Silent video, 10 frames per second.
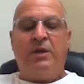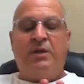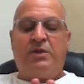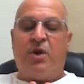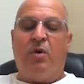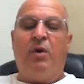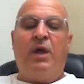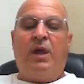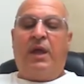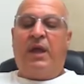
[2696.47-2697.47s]
So
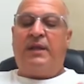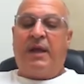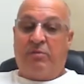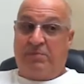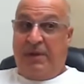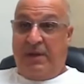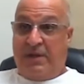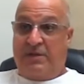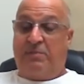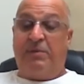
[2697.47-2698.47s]
that was being
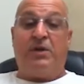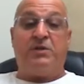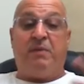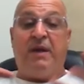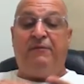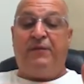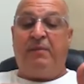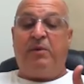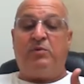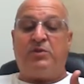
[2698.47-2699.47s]
considered because my
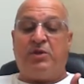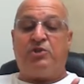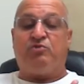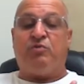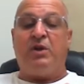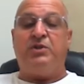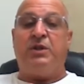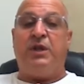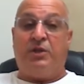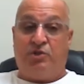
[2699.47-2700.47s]
family was construction and